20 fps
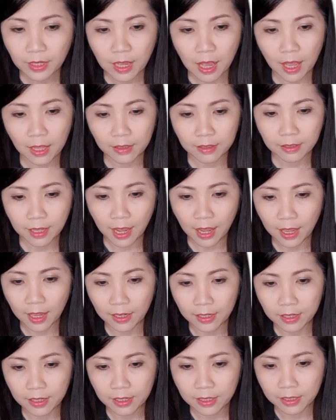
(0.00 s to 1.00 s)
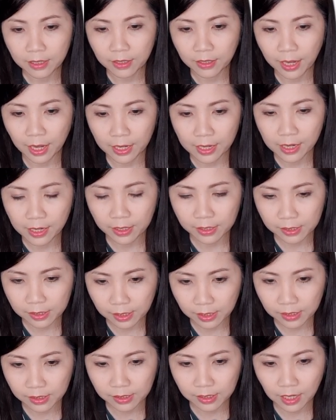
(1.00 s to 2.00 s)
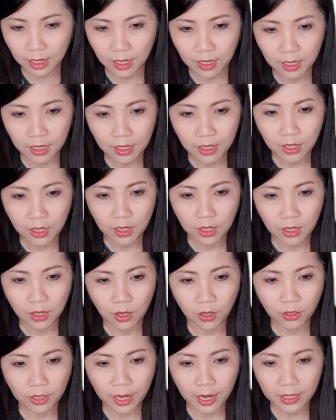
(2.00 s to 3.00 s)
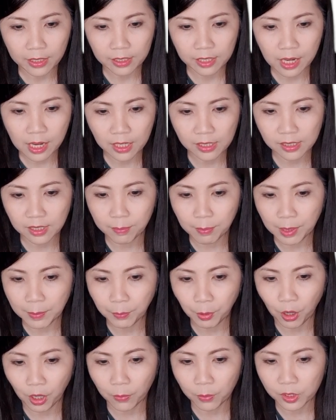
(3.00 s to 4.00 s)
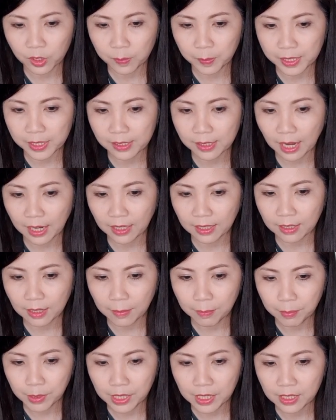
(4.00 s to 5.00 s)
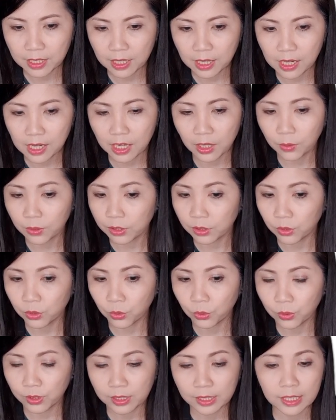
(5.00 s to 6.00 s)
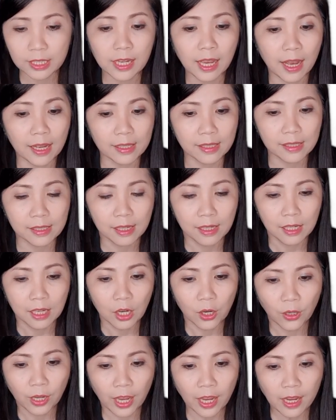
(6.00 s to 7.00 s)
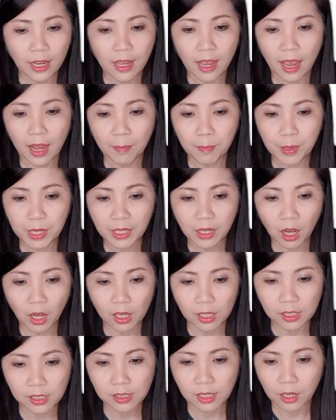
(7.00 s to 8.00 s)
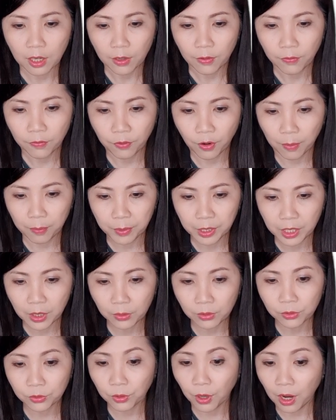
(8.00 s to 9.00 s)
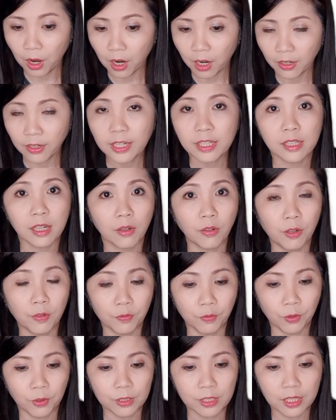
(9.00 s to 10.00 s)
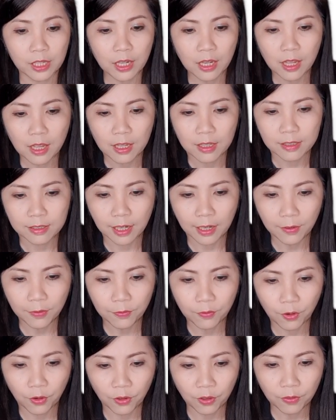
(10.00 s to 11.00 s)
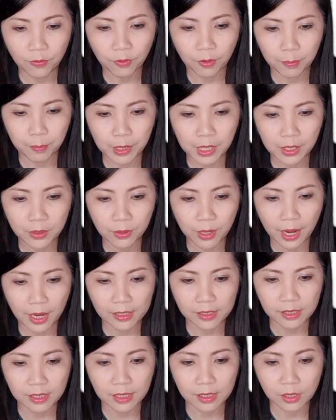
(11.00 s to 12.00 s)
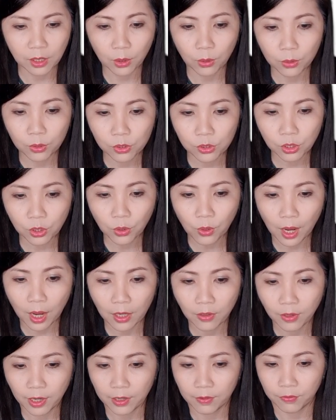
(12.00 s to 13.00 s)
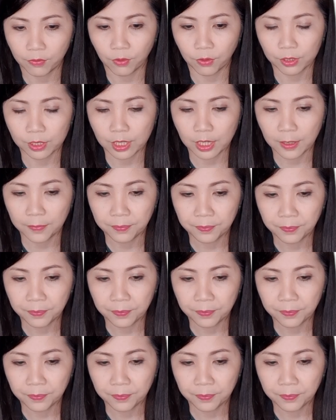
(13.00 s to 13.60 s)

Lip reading: and then, okay, here is 60. Okay, T is the midpoint, which means that PT equals to TS. Okay, and because from Q to R is 140, therefore from P to S is also 140.